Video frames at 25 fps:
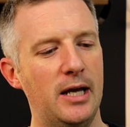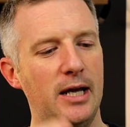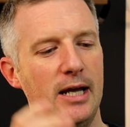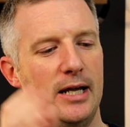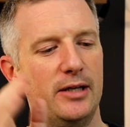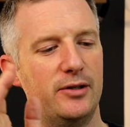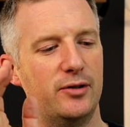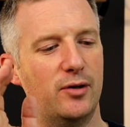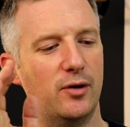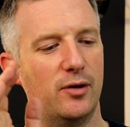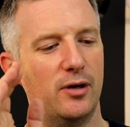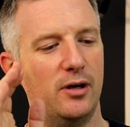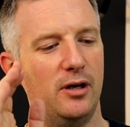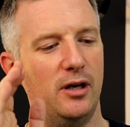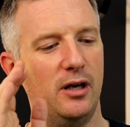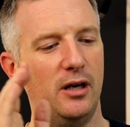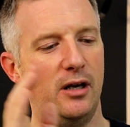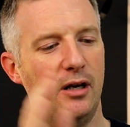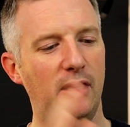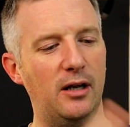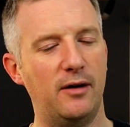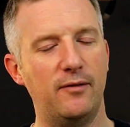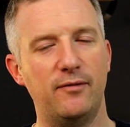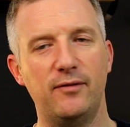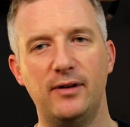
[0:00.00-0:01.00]
It's got a
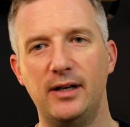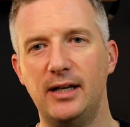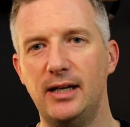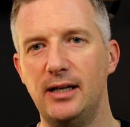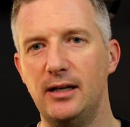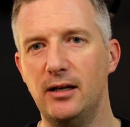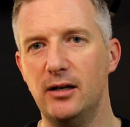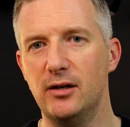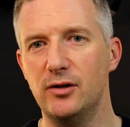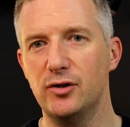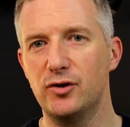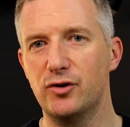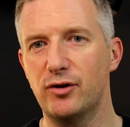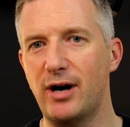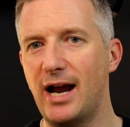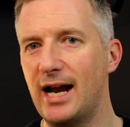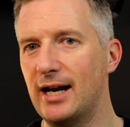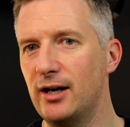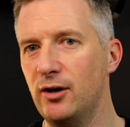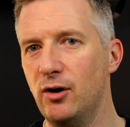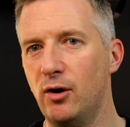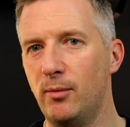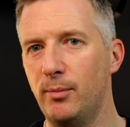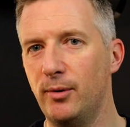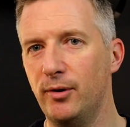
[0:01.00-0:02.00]
lovely
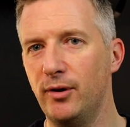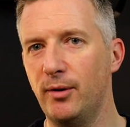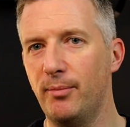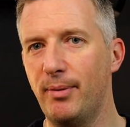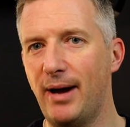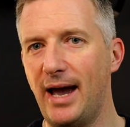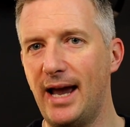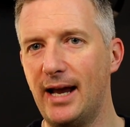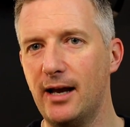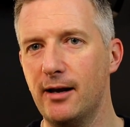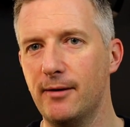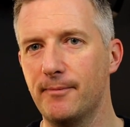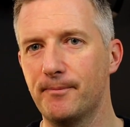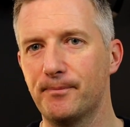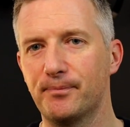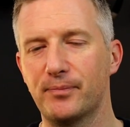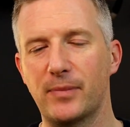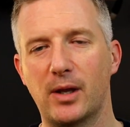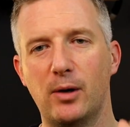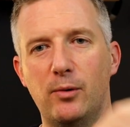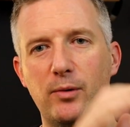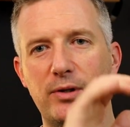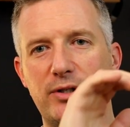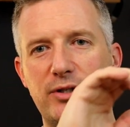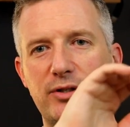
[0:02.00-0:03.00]
drag knob on the back,
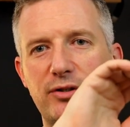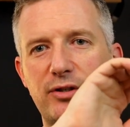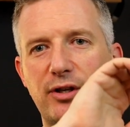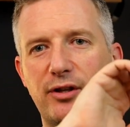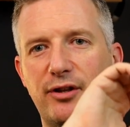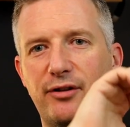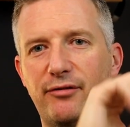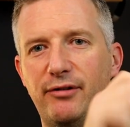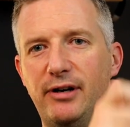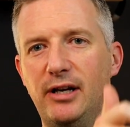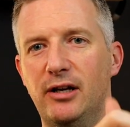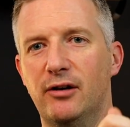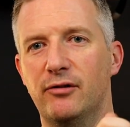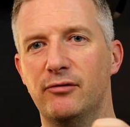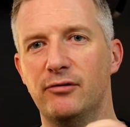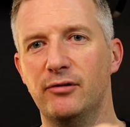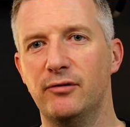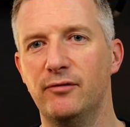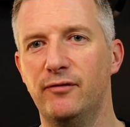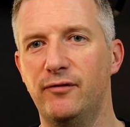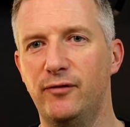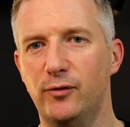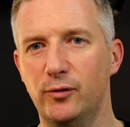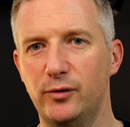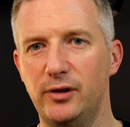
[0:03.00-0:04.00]
which is a
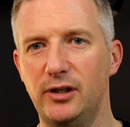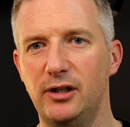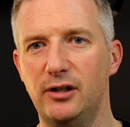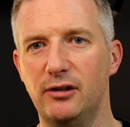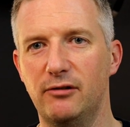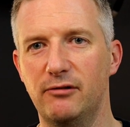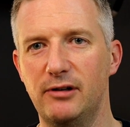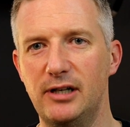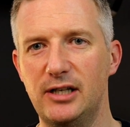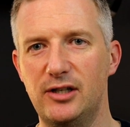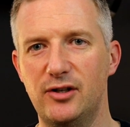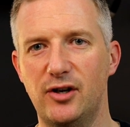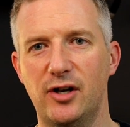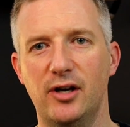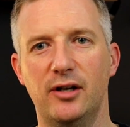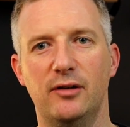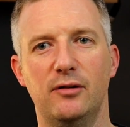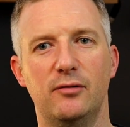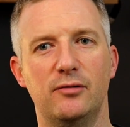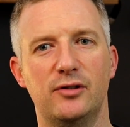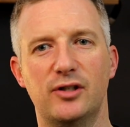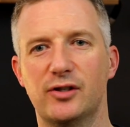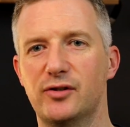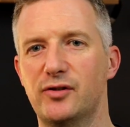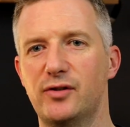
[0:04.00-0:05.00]
340-degree
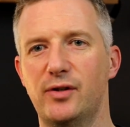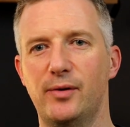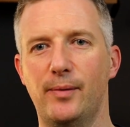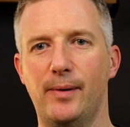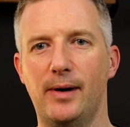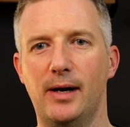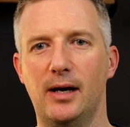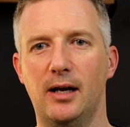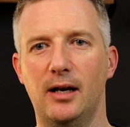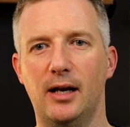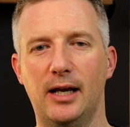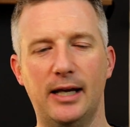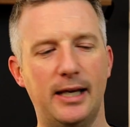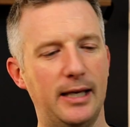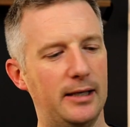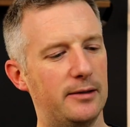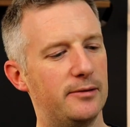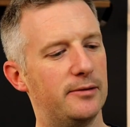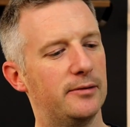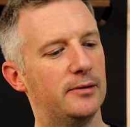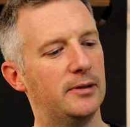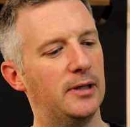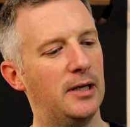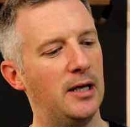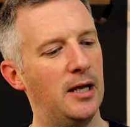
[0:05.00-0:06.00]
turn, just the way I like it.